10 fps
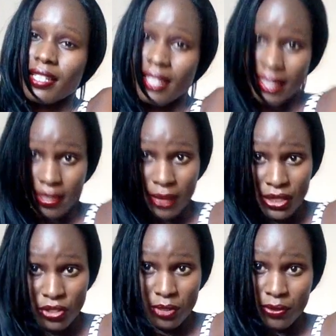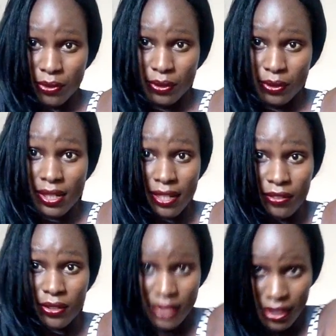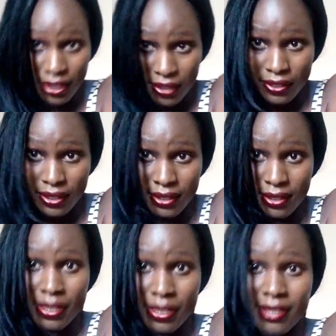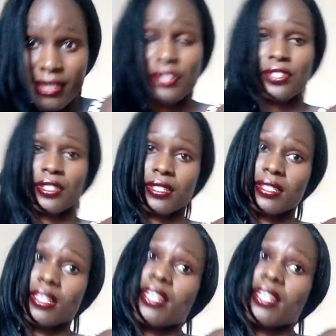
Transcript: like I mentioned before, the level of sacrifice among the teachers,